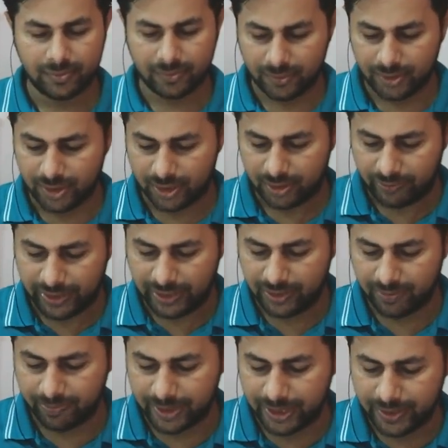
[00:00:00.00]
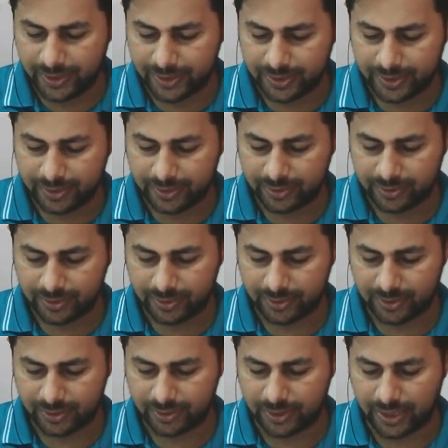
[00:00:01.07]
It's very simple.
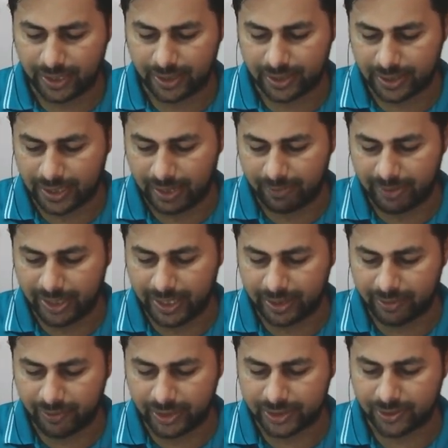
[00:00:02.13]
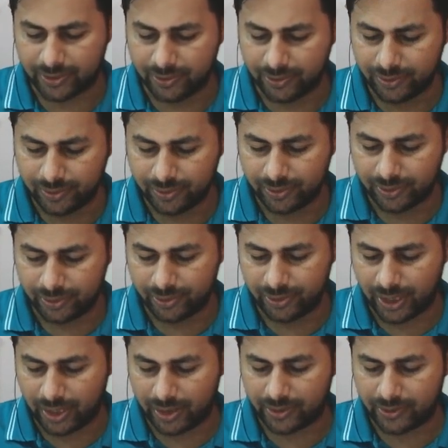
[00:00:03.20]
That lambda equals to, you
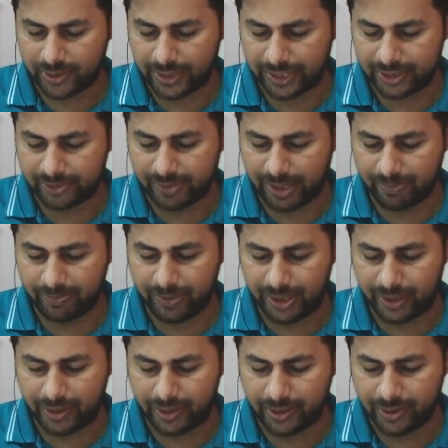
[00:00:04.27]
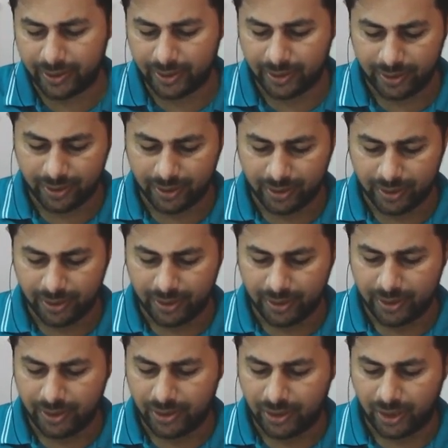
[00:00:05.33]
have h by p,
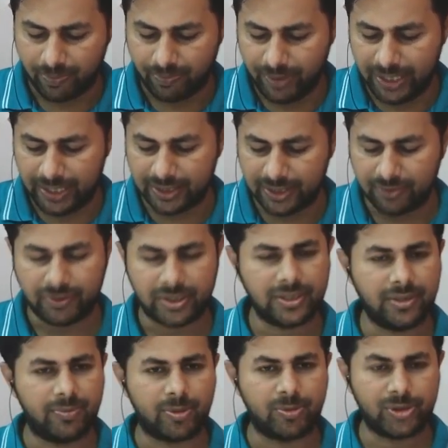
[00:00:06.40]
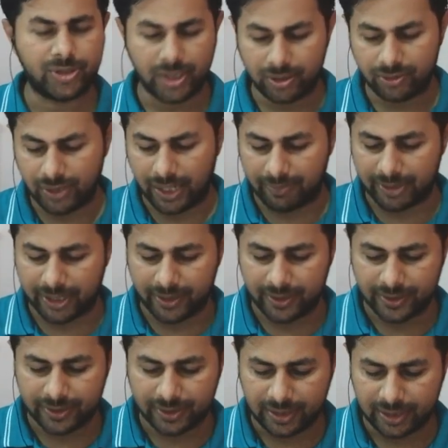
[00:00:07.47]
p is inversely proportional to lambda.
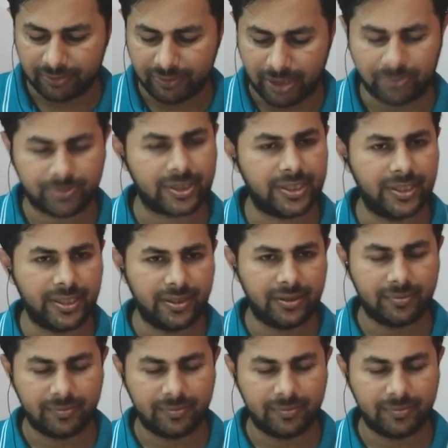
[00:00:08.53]
That's why option D.